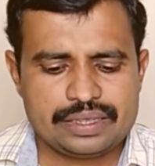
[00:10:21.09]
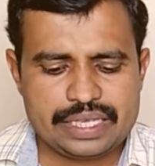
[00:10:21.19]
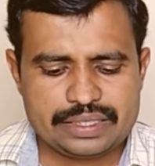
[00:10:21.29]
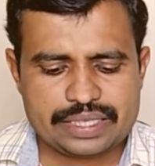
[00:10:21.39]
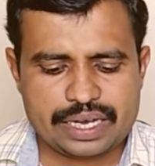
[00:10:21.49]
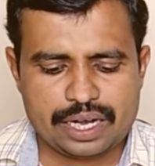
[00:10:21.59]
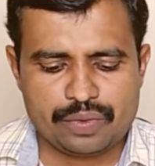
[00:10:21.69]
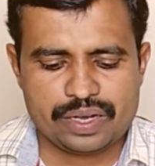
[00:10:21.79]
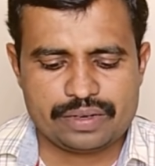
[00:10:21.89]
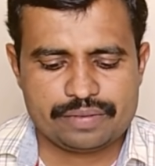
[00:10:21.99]
Then
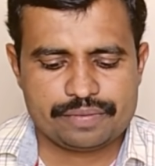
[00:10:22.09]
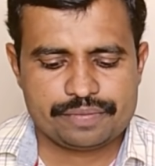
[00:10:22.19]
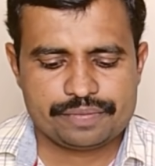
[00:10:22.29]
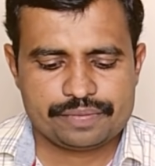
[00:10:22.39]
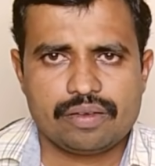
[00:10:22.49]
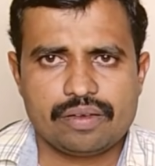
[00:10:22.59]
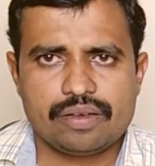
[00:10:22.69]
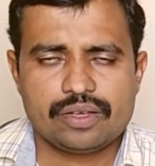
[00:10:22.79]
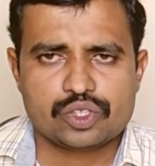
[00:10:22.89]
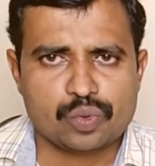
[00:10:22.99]
second one,
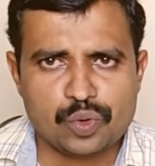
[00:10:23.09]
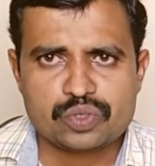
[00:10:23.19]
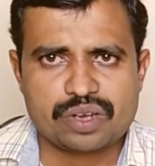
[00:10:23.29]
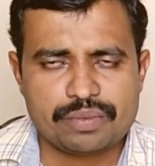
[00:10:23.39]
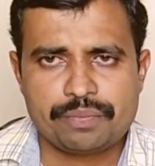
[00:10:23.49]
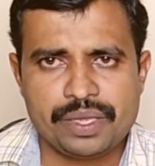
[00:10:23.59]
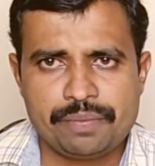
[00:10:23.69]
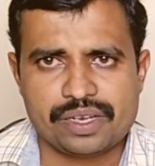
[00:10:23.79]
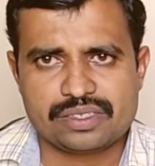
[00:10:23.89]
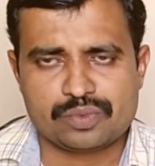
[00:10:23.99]
so most of
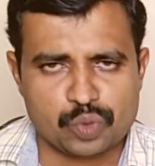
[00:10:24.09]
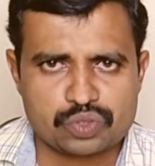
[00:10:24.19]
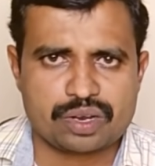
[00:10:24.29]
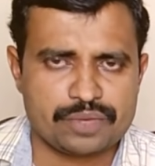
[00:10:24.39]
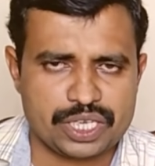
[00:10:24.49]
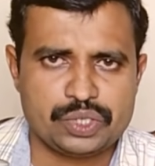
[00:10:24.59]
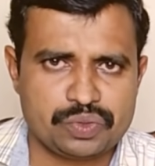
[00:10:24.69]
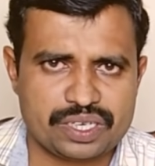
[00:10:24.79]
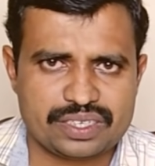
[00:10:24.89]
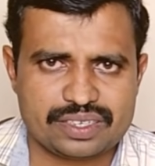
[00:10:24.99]
the
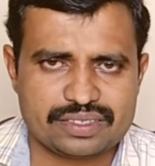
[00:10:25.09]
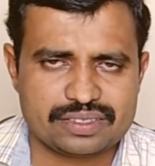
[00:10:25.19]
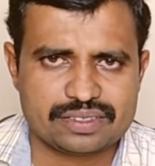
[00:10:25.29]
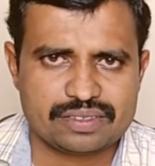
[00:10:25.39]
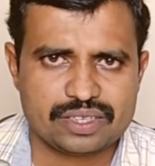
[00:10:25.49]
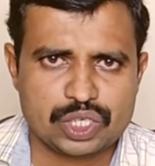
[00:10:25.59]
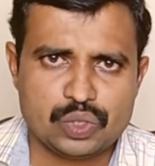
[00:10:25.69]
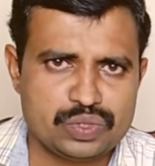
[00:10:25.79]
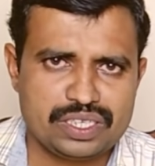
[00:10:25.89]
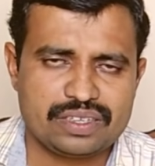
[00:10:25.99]
educators
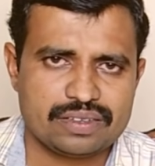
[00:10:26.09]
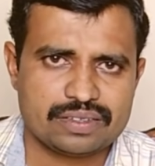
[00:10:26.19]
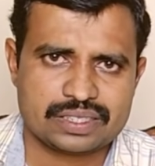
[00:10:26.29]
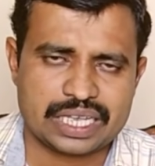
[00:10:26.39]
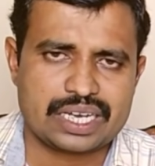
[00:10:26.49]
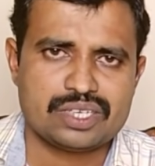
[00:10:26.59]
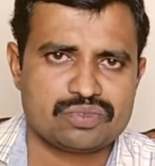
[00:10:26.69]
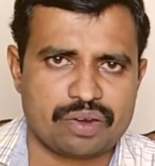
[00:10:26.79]
using second